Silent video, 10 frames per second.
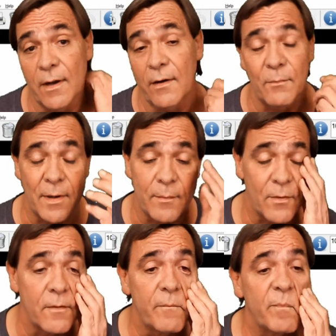I don't
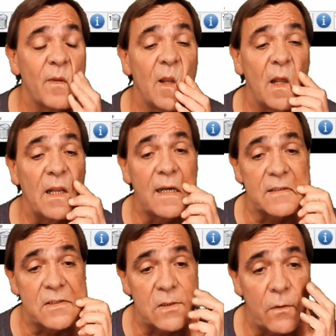remember, a
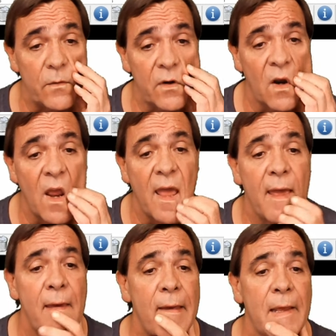lot slower.
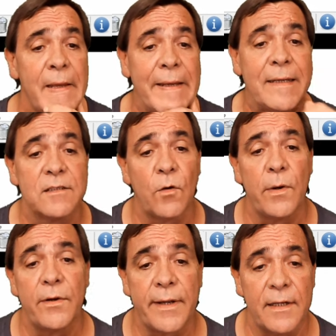So
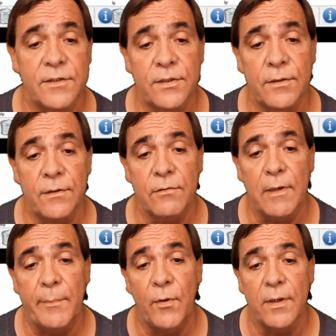we only got two
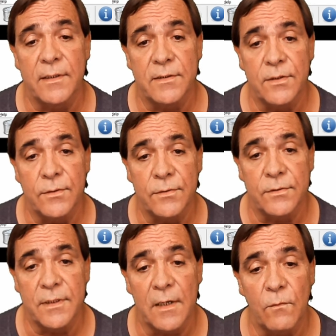3.2
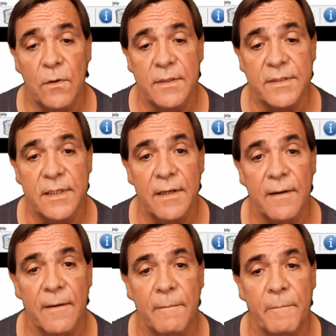Gen 1s here.